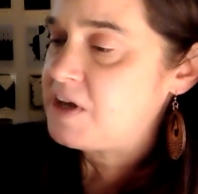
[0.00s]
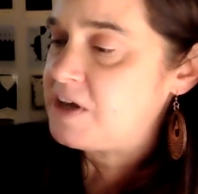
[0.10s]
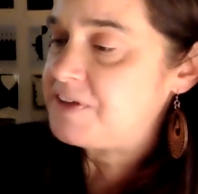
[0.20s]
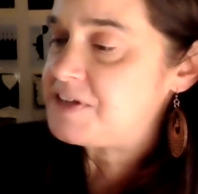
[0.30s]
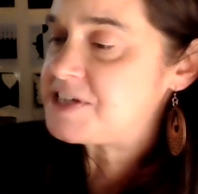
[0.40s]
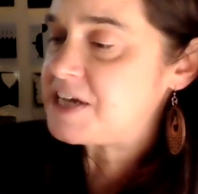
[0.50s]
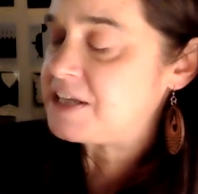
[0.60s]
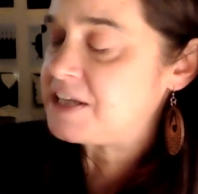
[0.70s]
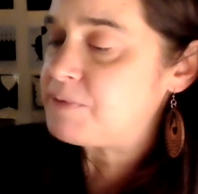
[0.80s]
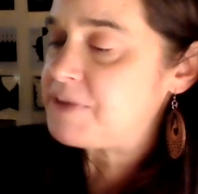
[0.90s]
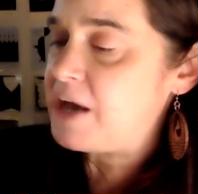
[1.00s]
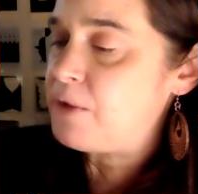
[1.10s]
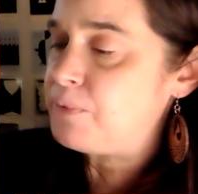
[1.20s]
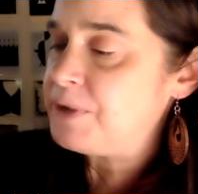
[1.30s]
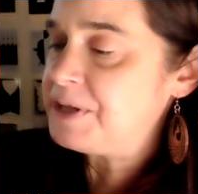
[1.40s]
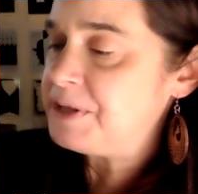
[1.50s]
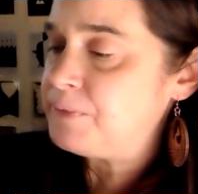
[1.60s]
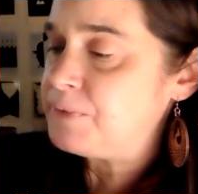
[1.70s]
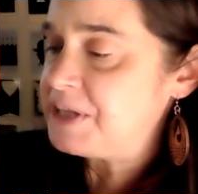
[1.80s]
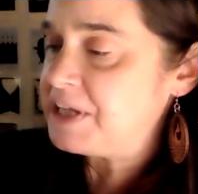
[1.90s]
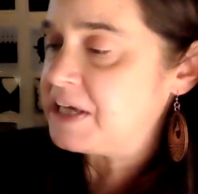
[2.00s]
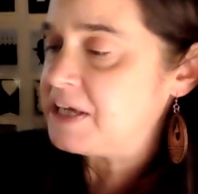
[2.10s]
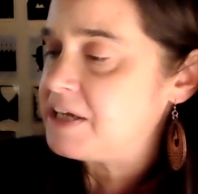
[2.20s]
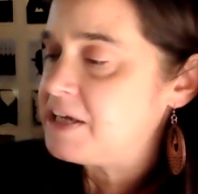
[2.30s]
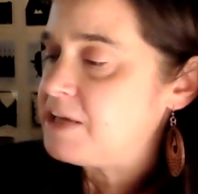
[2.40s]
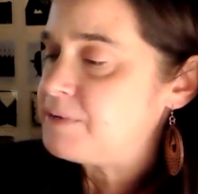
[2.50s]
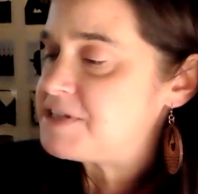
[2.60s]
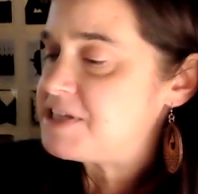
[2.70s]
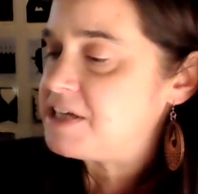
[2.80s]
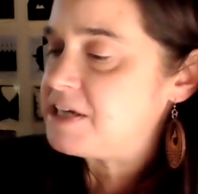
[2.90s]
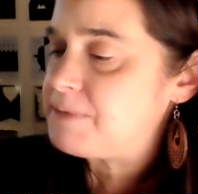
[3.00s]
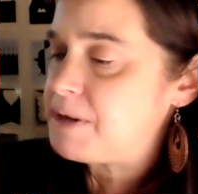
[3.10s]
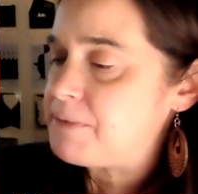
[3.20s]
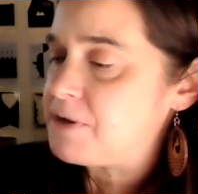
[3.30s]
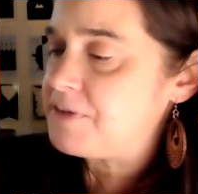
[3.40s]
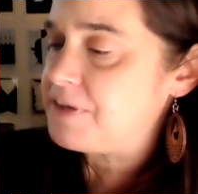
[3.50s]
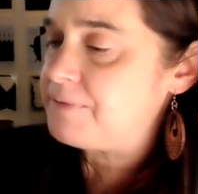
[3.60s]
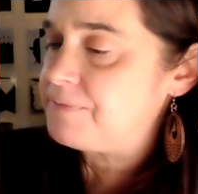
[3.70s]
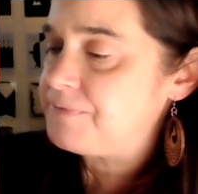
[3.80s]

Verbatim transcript: And then suddenly, without will- willing it, he was thinking about Martha,